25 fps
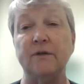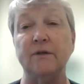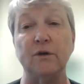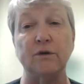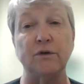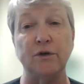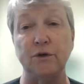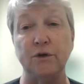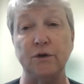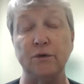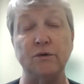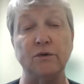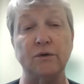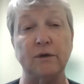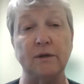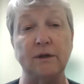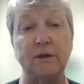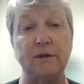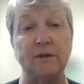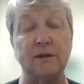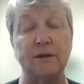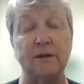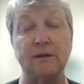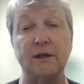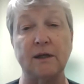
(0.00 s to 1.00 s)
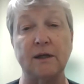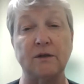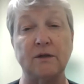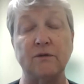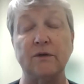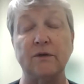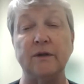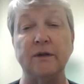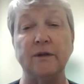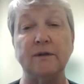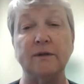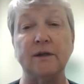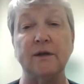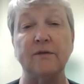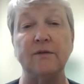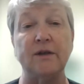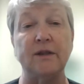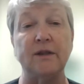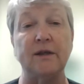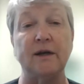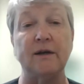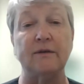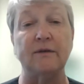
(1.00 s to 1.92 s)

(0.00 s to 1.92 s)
They're hugely successful in saving